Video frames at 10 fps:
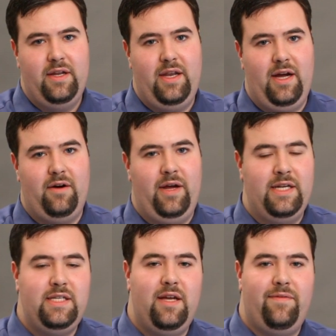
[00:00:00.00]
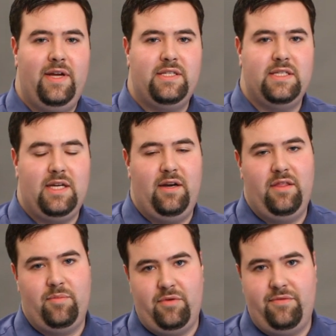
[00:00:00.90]
Now, NTFS is kind
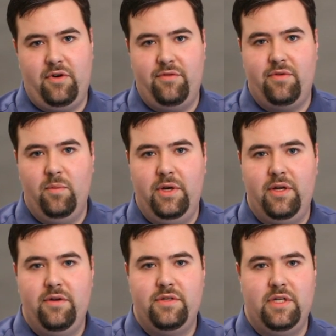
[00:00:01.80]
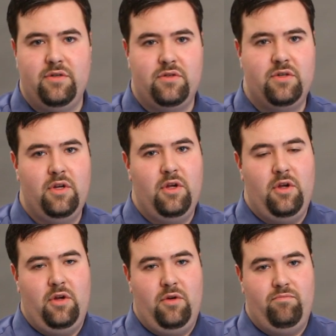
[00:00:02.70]
of the preferred for Windows. It's
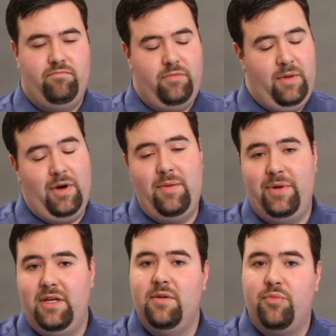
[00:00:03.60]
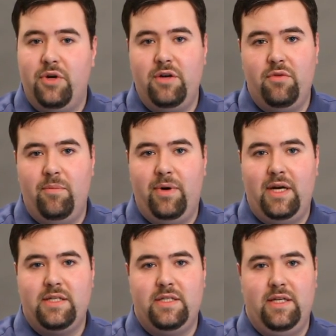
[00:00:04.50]
in my opinion, pretty
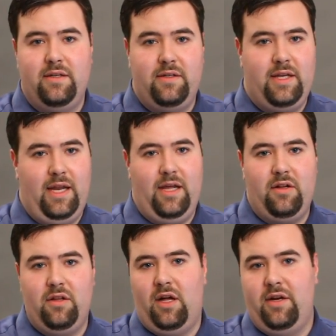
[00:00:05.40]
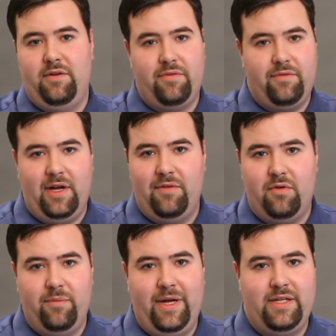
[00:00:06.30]
robust. It can handle a lot of different file
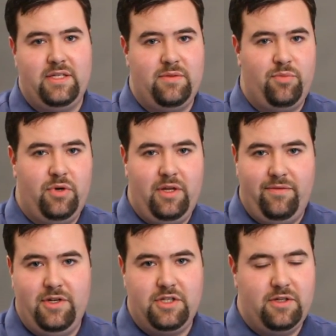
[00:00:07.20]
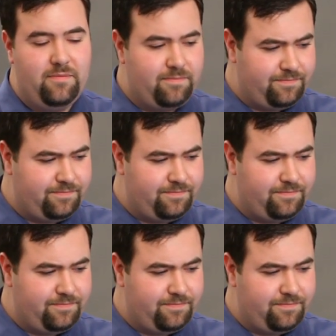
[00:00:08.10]
formats. It's pretty efficient.